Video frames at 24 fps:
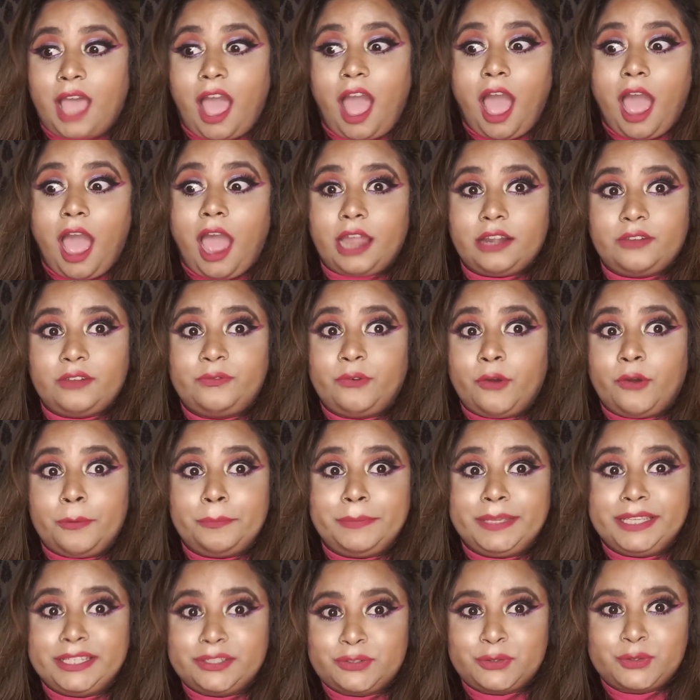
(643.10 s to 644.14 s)
hard for
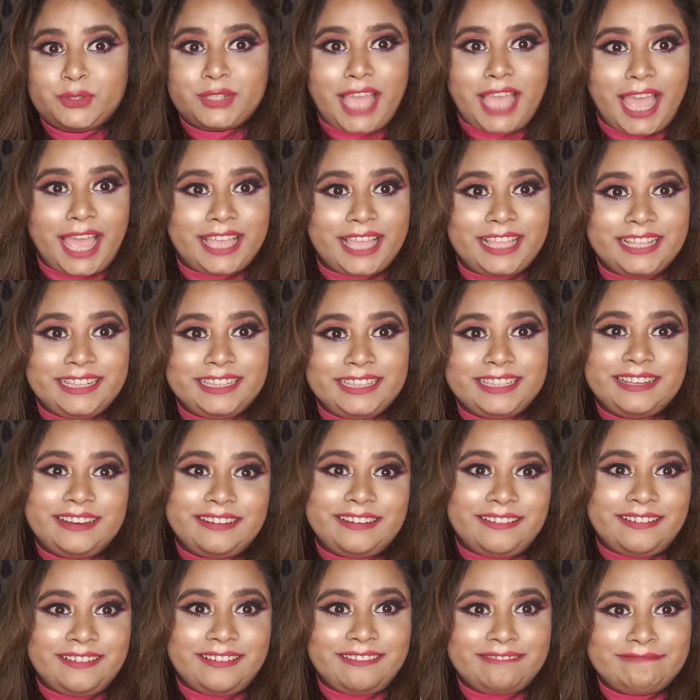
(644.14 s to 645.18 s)
me to tackle
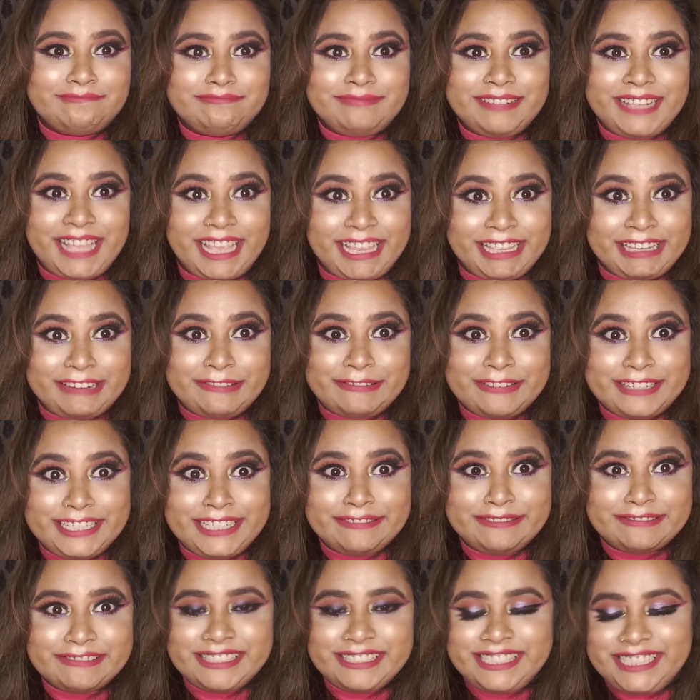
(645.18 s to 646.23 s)
the
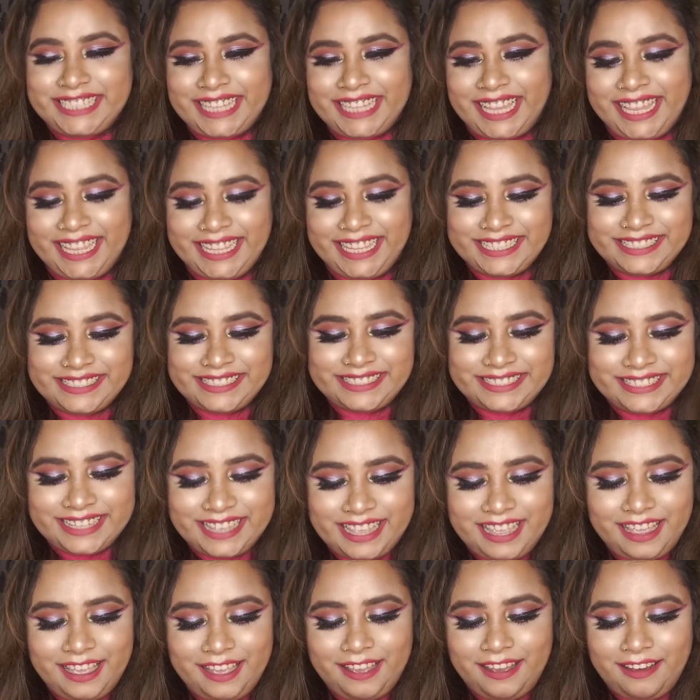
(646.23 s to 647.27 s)
new change.
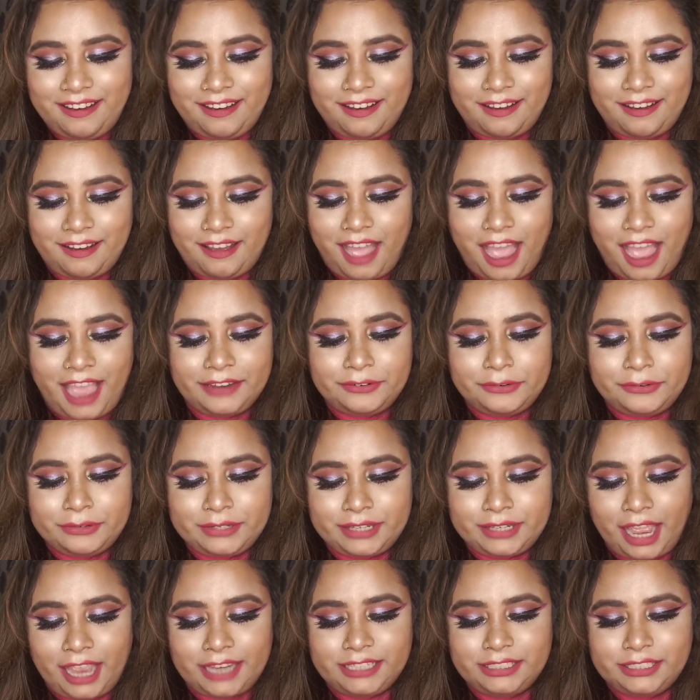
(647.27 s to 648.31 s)
I
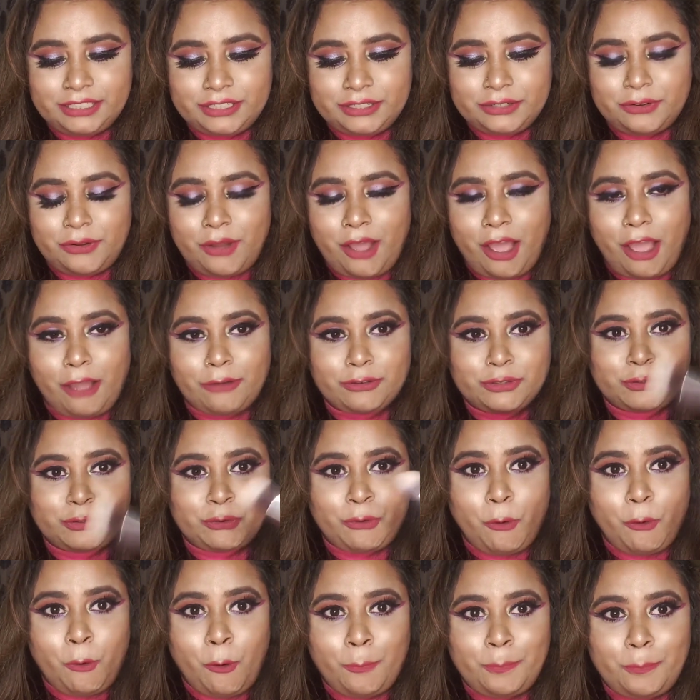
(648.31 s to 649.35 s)
didn't know how
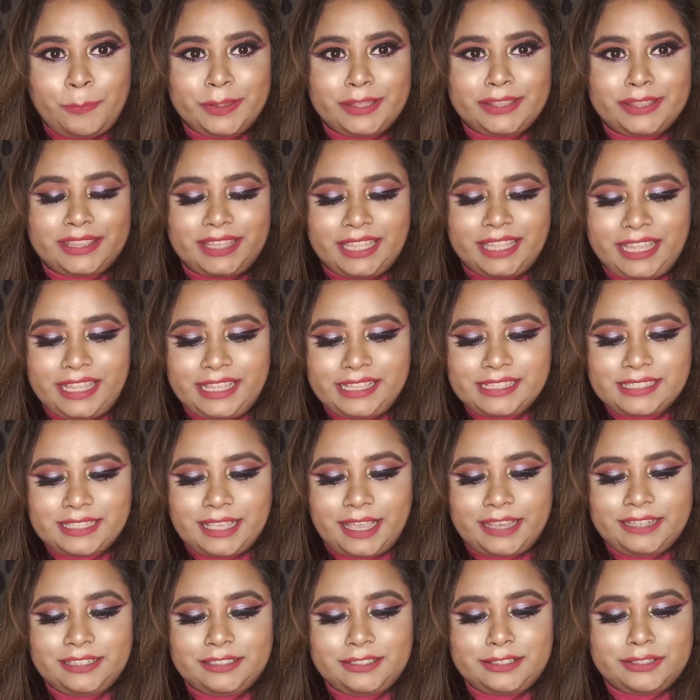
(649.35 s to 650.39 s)
to open things,
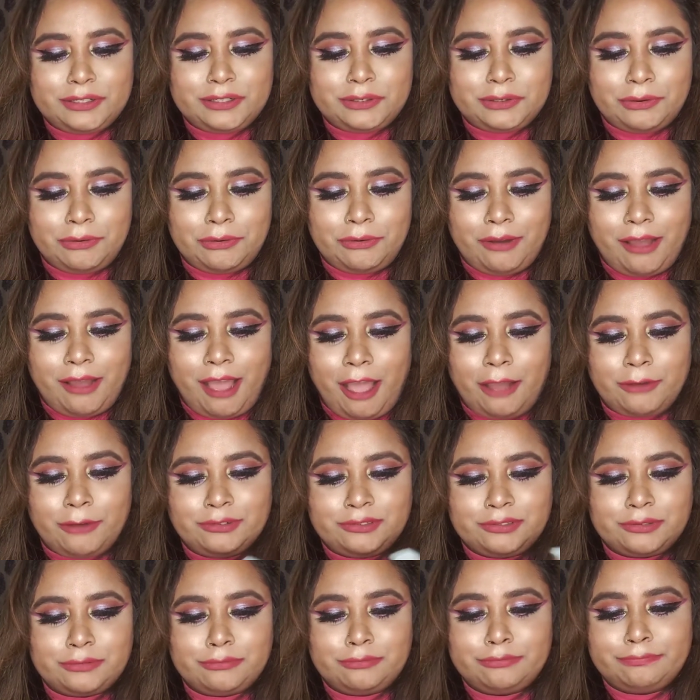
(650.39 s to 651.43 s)
I didn't know how
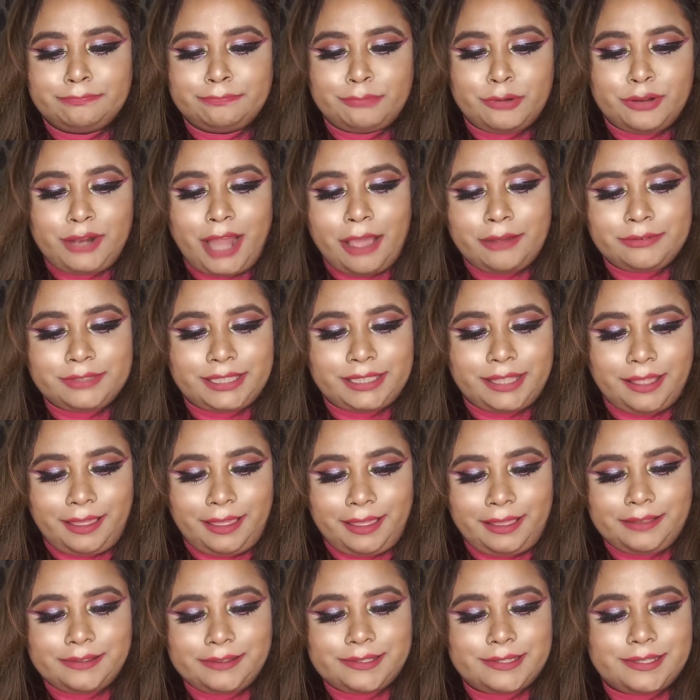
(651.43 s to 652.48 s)
to pull out
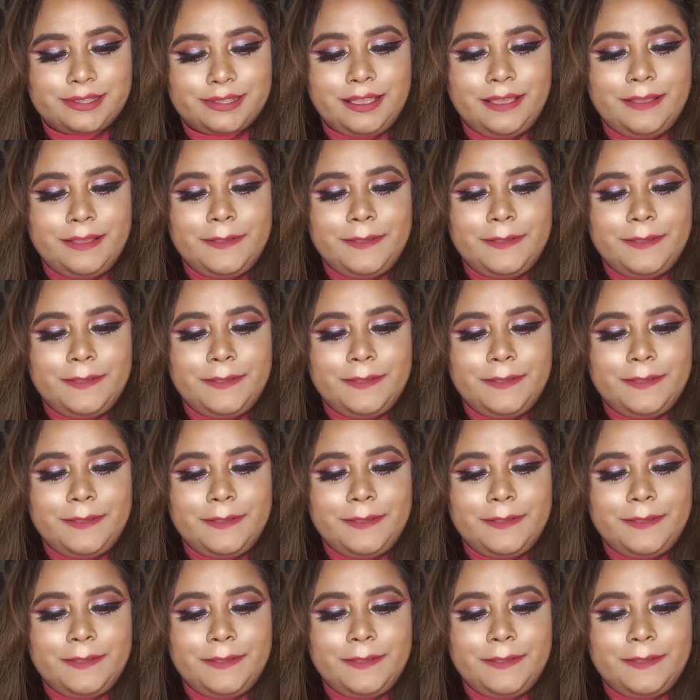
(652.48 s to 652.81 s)
things.